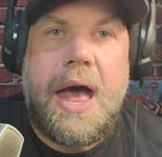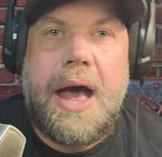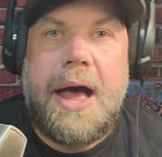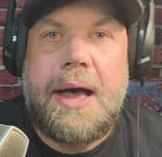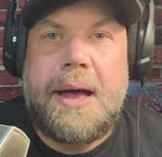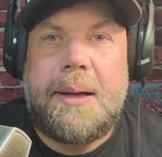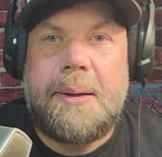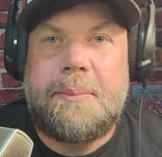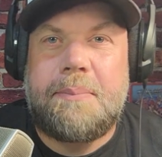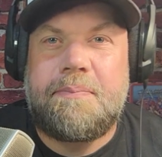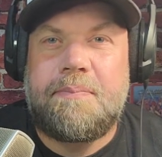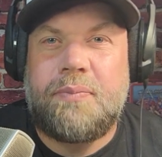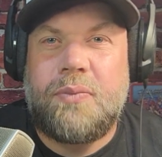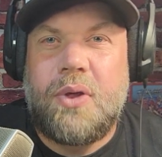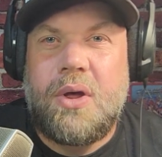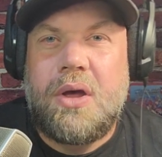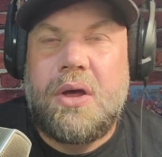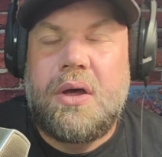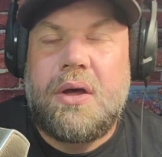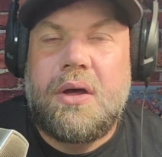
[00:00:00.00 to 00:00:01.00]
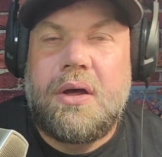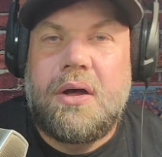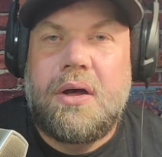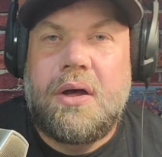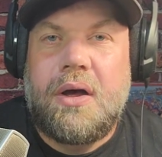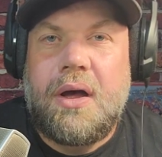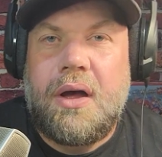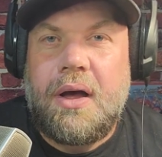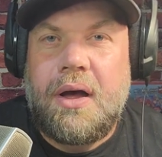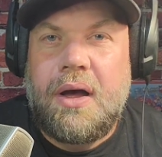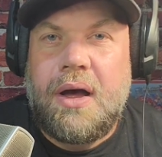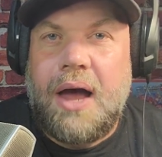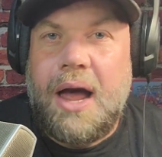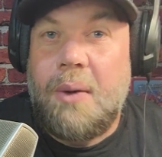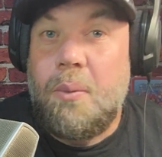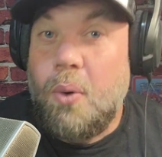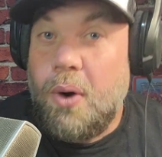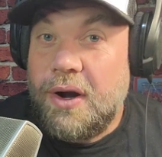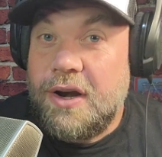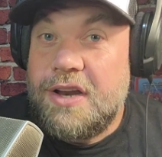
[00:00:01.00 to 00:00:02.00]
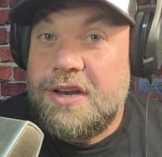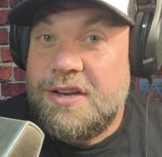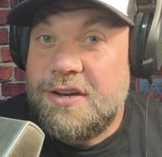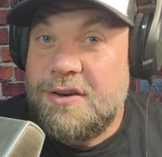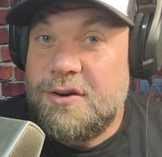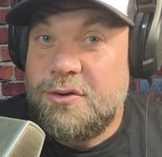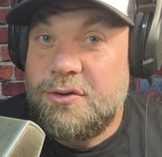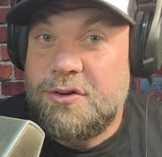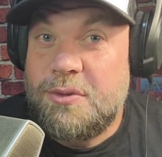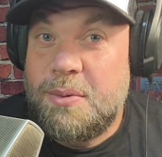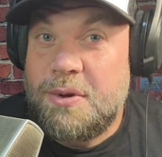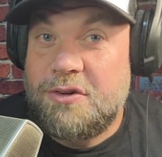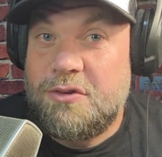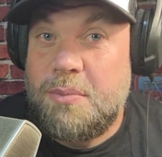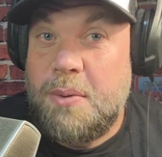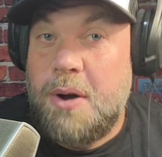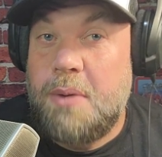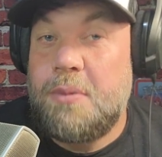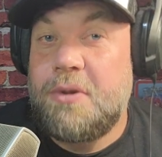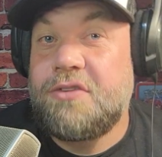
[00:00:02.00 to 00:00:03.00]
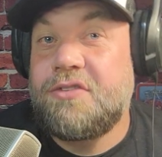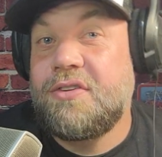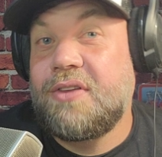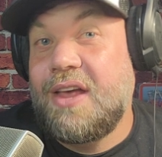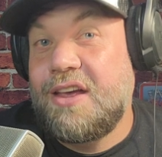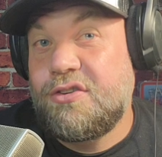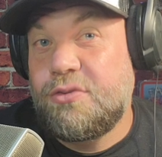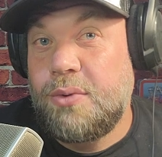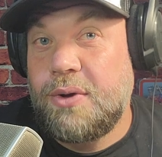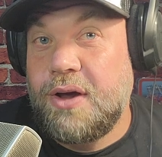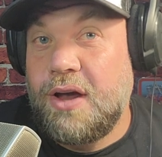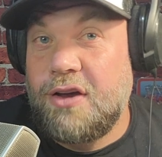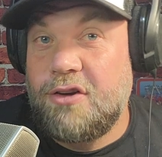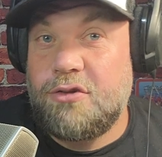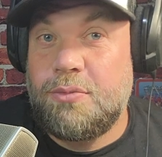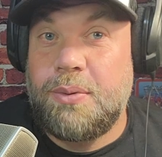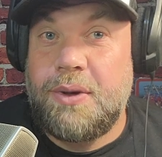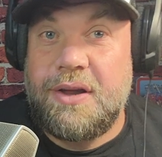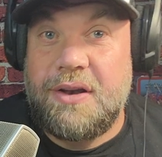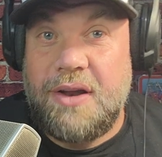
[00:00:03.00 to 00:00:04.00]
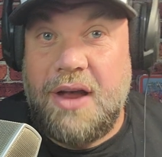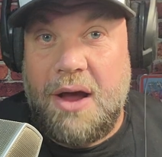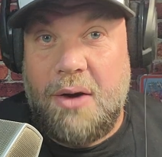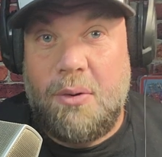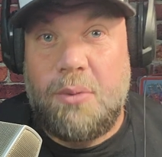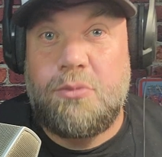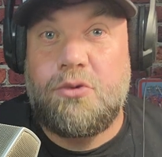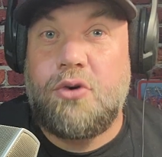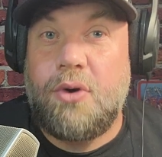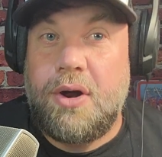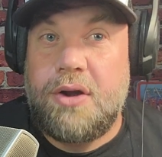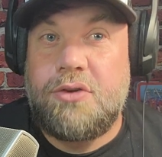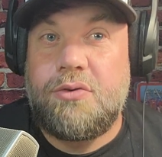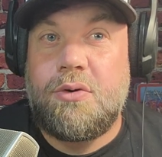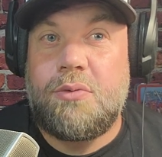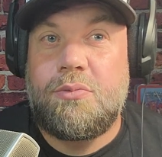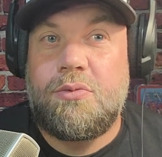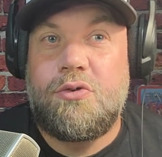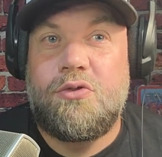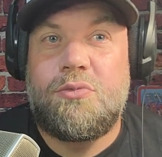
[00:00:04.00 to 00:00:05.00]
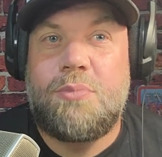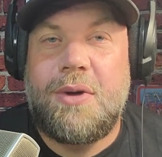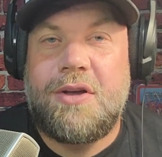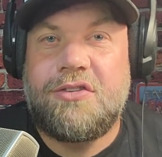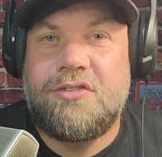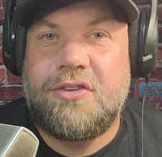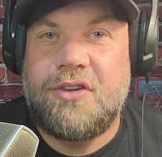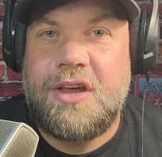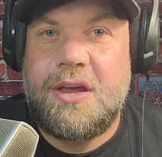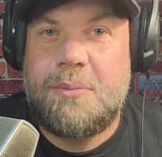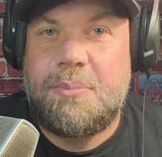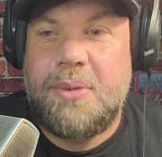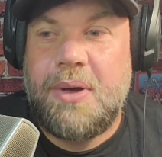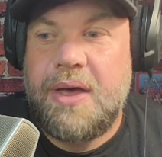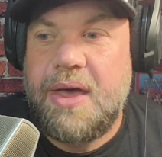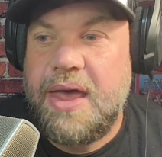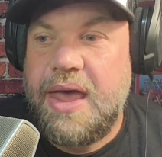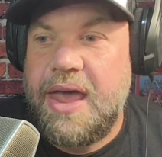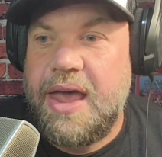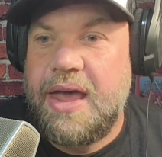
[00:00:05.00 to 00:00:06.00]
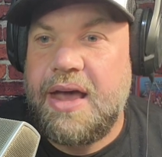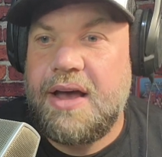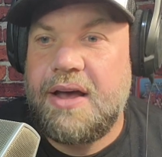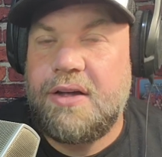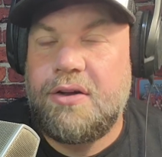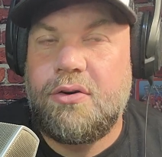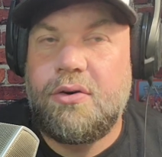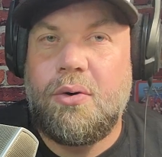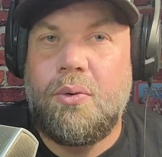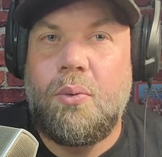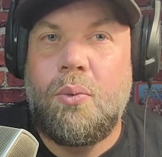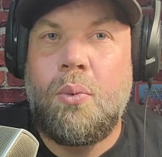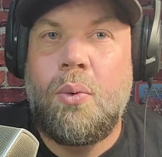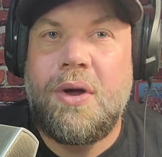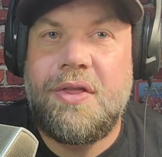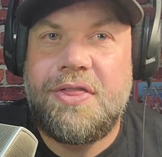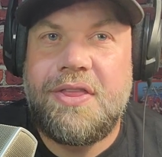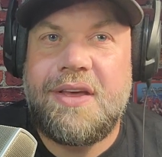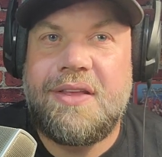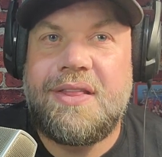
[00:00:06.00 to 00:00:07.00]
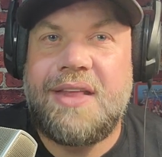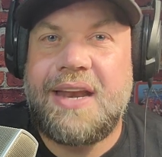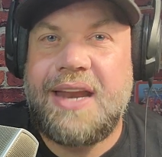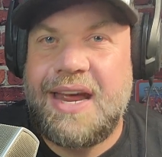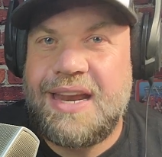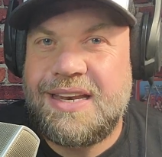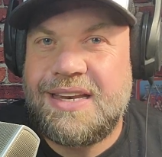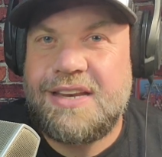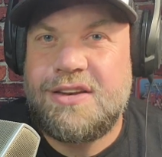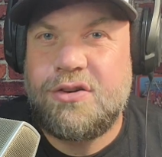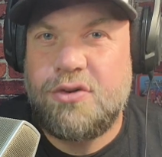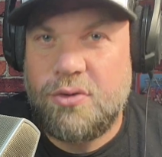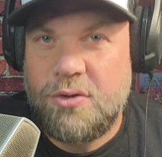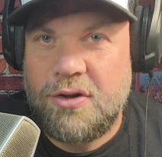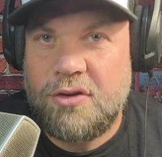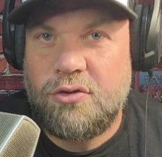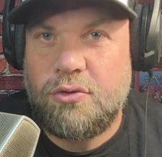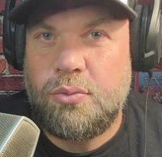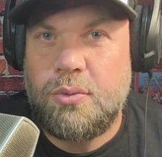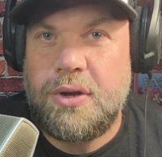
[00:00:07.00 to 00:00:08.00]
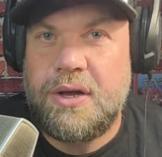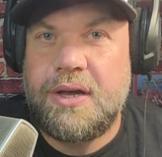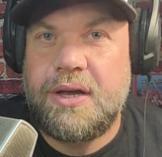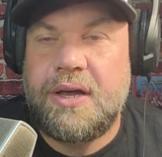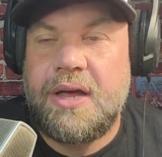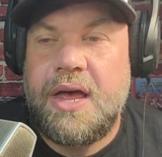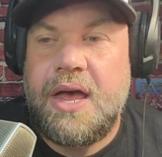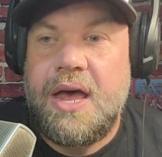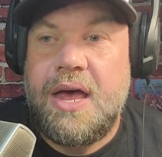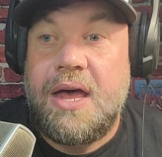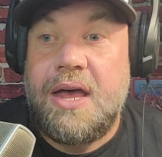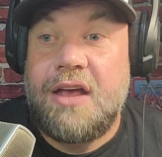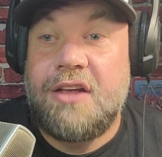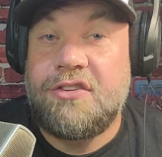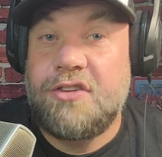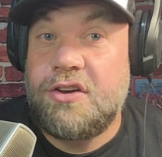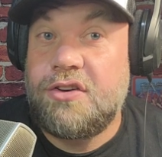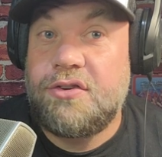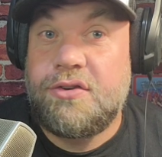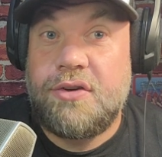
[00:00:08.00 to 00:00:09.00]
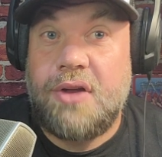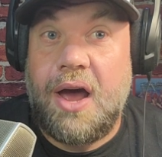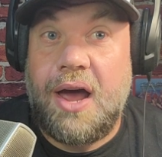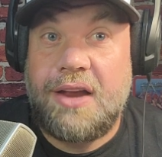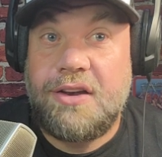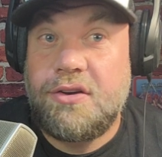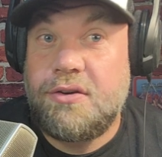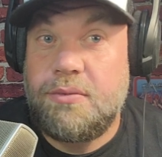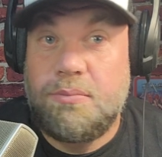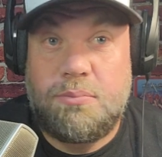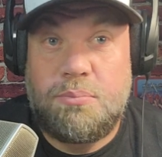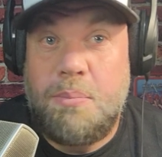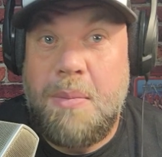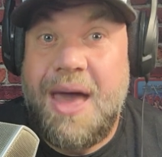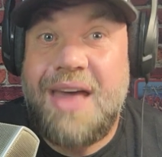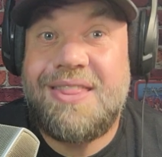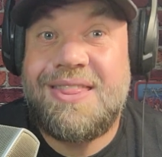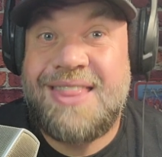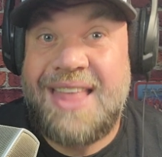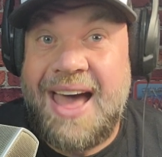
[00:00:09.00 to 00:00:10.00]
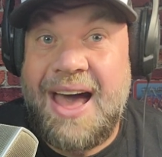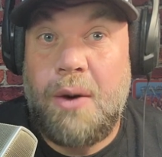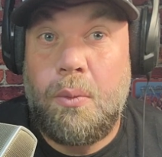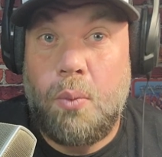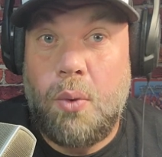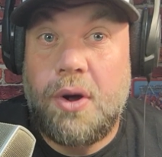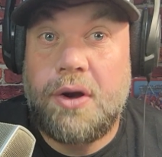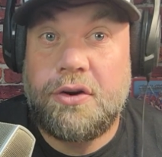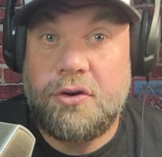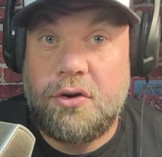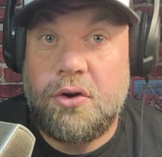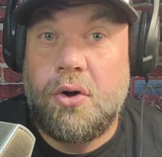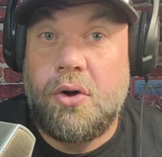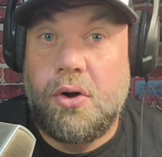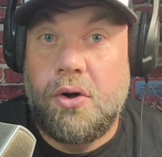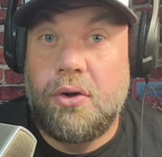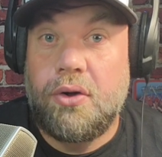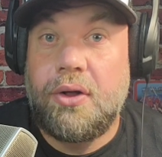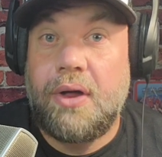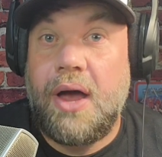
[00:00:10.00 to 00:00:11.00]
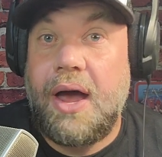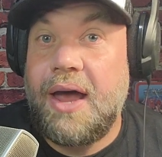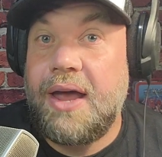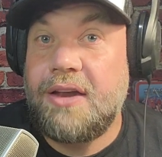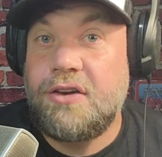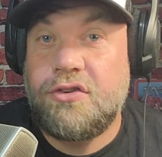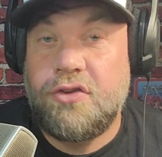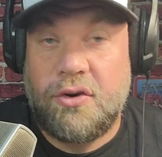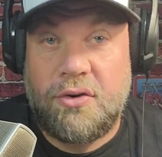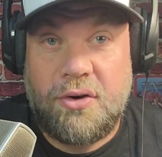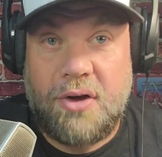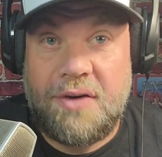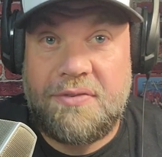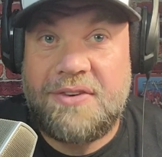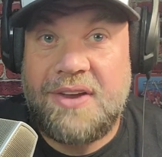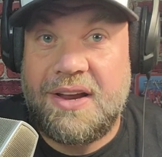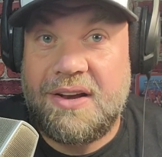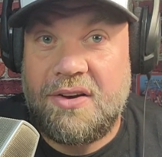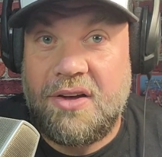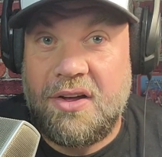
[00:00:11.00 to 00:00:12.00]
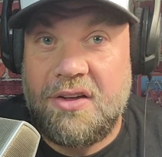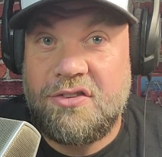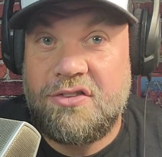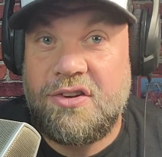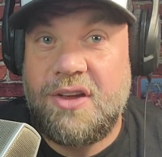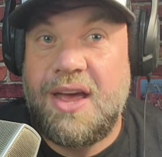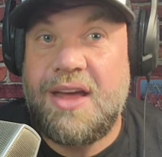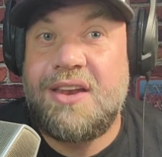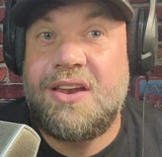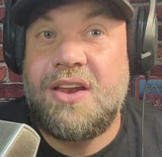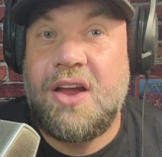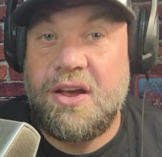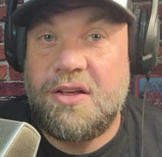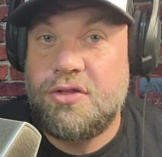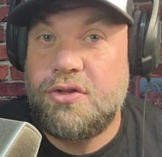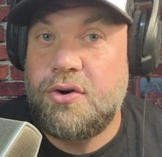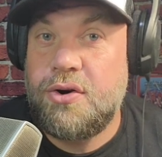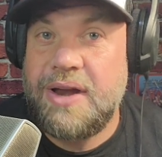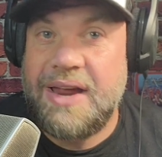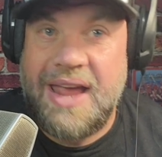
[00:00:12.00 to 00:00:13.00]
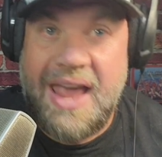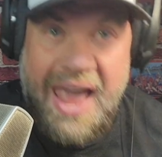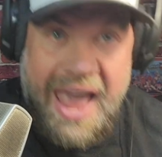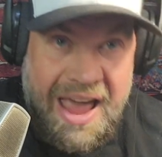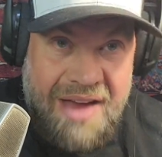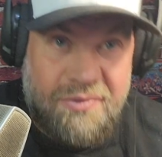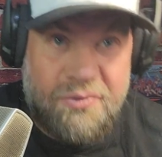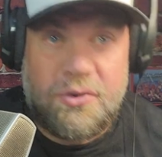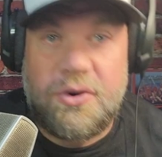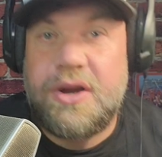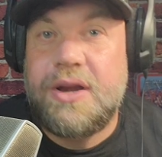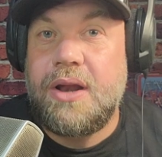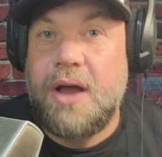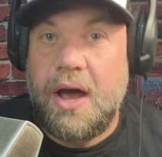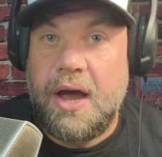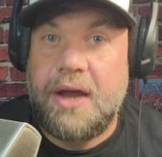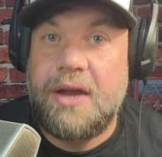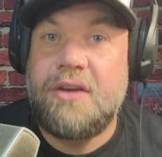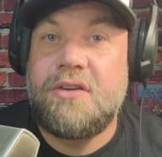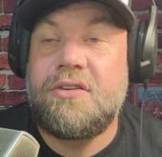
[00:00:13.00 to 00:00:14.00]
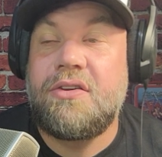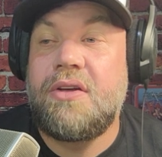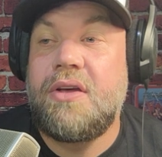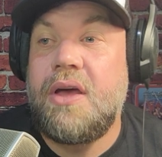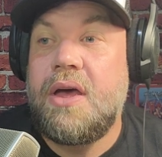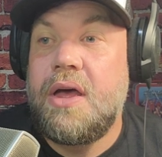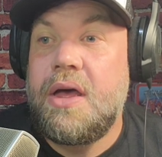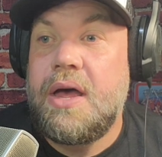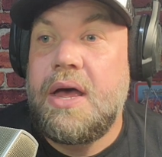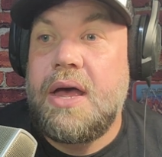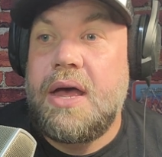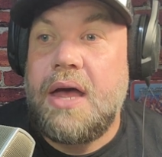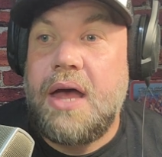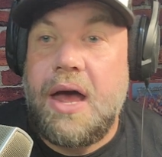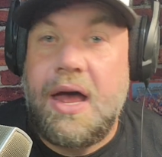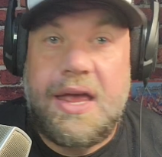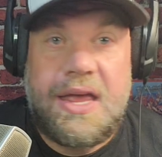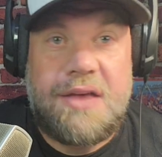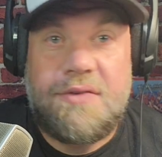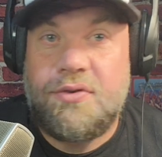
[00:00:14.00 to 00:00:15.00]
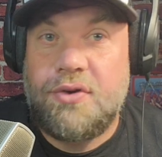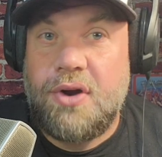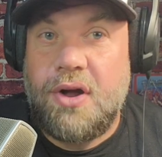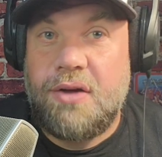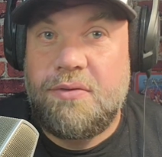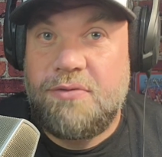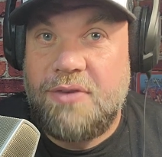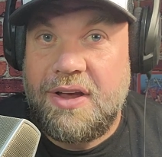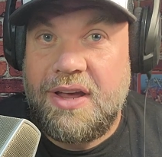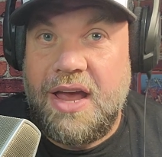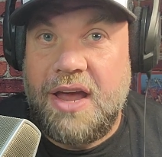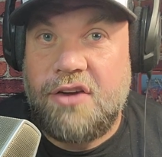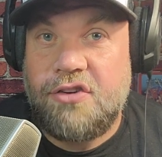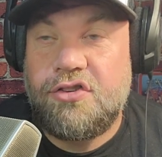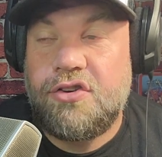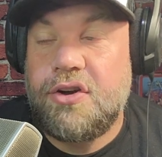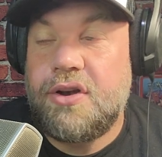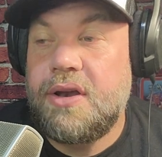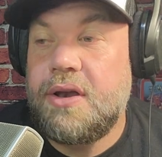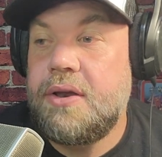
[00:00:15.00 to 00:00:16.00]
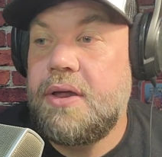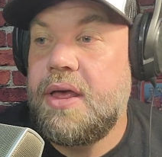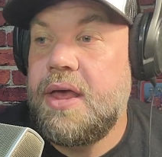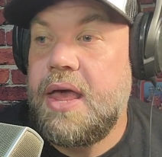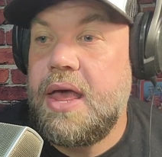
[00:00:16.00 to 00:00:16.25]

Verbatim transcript: Um, I wanted to do some experiments. Last week I explained how I'm trying to improve my sleep. And one thing that I did do this week is I, I met that one goal. I turned off technology at 9.30 every night, uh, even on vacation.